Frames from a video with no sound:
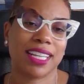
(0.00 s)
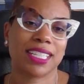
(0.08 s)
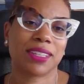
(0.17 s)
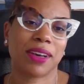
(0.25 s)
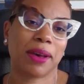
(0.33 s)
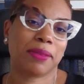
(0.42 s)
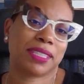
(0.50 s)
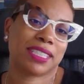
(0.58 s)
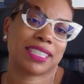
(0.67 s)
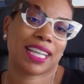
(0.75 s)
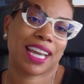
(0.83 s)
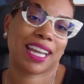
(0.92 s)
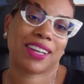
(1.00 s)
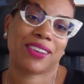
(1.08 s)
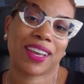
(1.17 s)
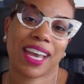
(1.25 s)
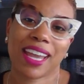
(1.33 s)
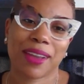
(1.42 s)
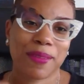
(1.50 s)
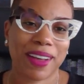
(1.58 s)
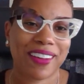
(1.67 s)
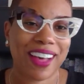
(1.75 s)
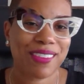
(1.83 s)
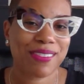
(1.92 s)
So I was just like, okay,
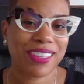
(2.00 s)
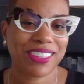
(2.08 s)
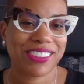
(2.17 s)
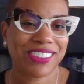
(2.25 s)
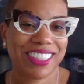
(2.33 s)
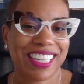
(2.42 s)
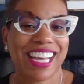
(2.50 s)
well, I feel